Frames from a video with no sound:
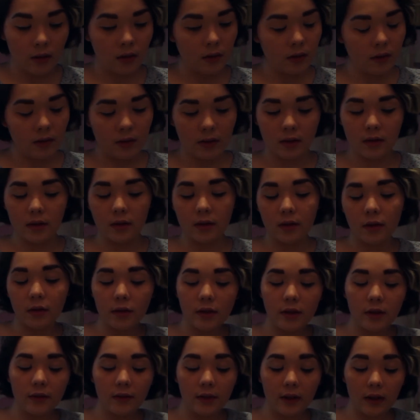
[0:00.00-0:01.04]

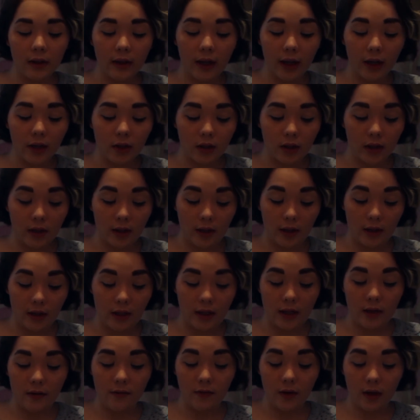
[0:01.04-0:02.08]
exclusive collection
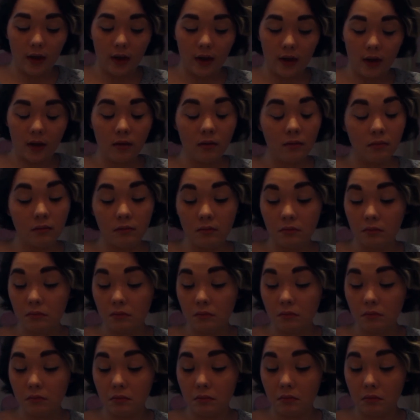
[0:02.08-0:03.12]
Eva
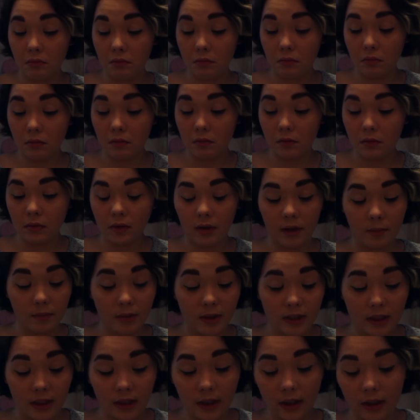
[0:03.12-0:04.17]

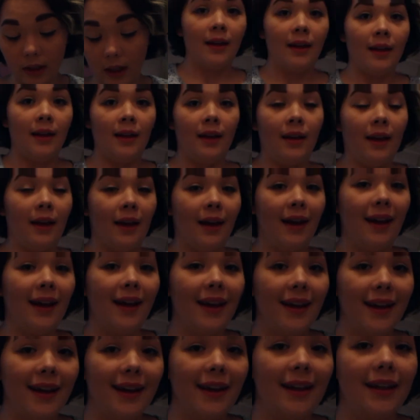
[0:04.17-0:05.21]
lipstick.
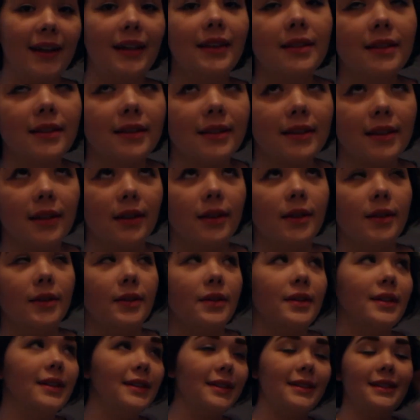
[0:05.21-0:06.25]
Hi, so
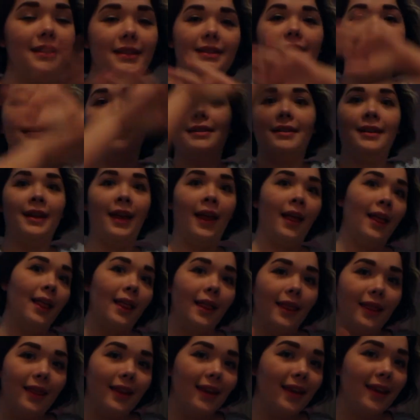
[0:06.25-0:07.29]
this is
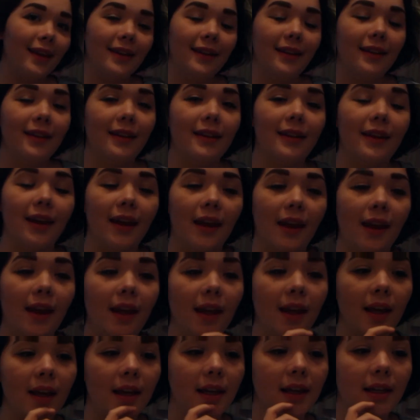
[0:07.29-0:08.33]
the end of the
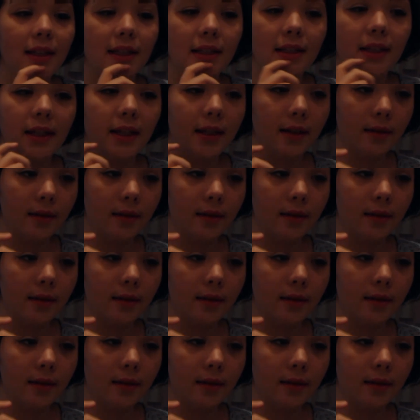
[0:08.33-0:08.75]
day. It's